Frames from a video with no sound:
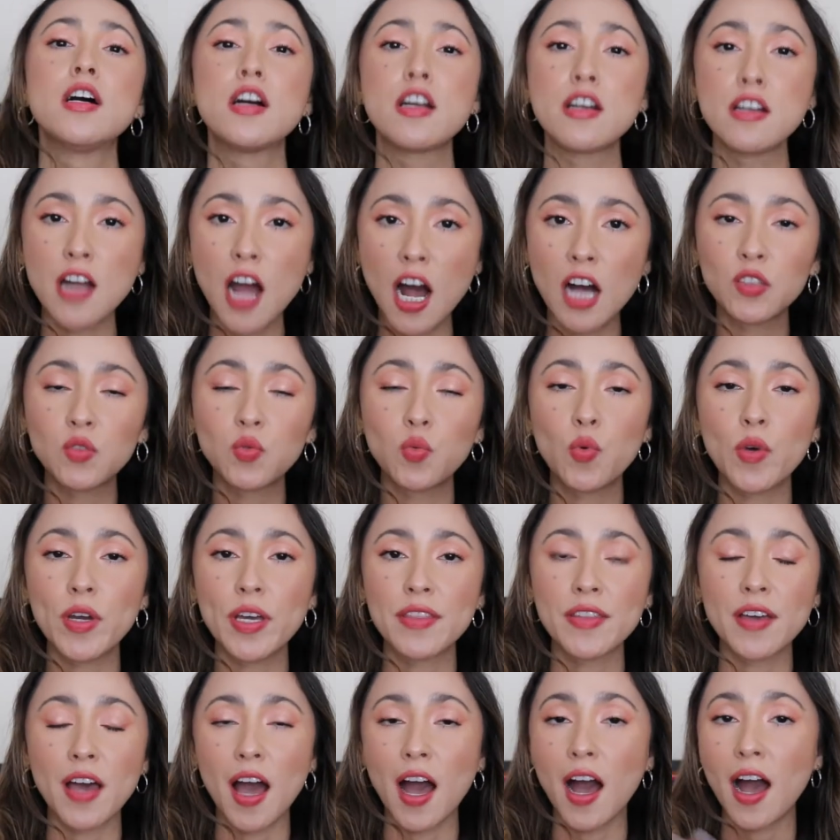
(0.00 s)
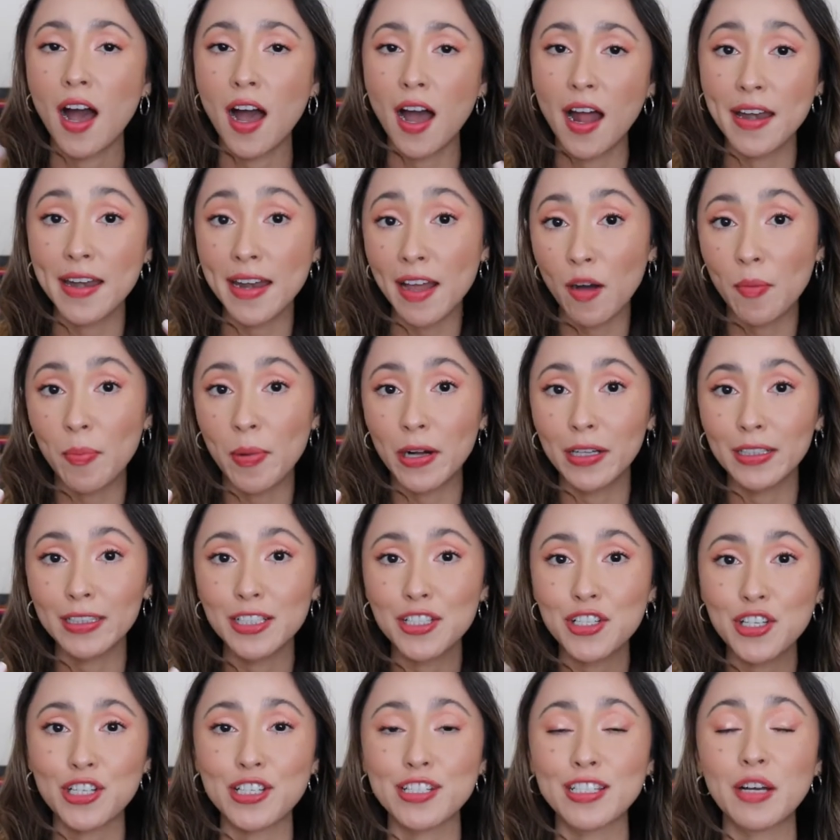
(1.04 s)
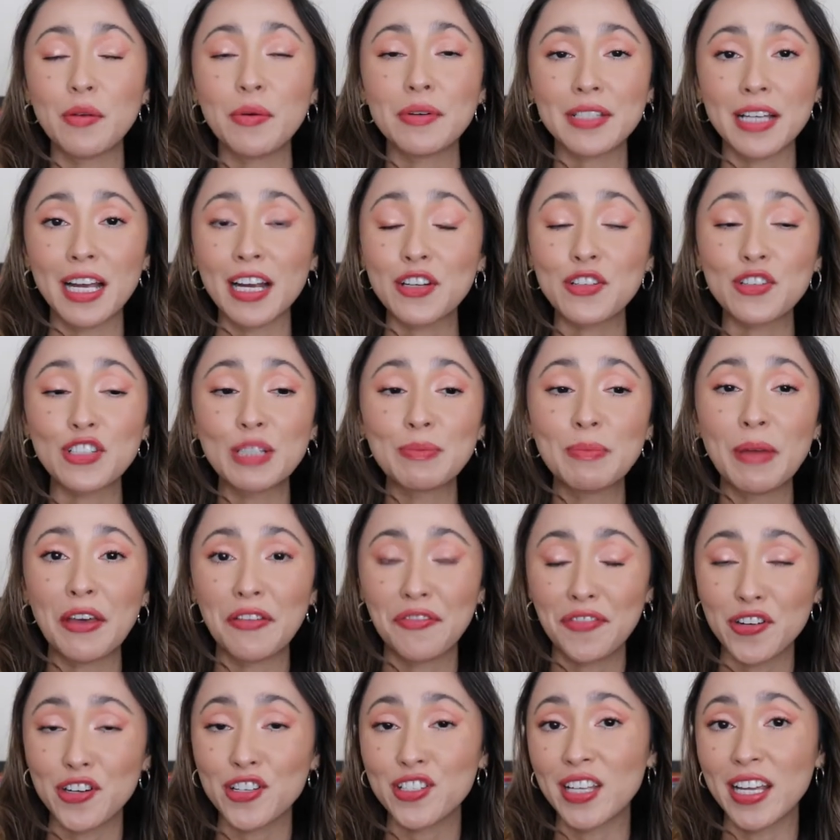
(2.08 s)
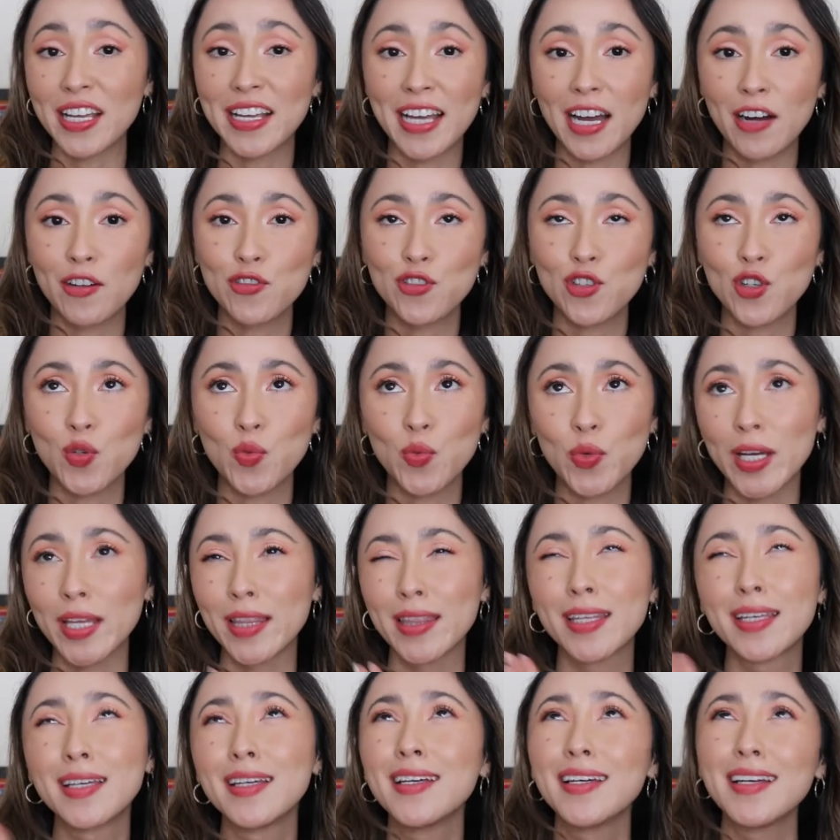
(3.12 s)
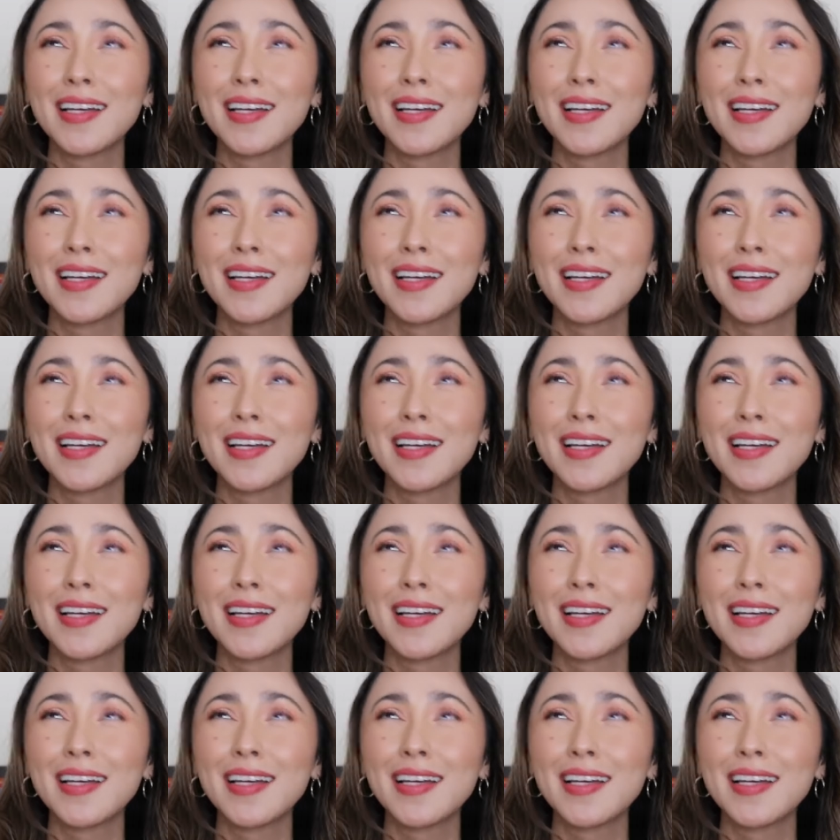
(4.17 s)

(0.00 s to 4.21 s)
not with uh, nail polish, because that was actually my first encounter with,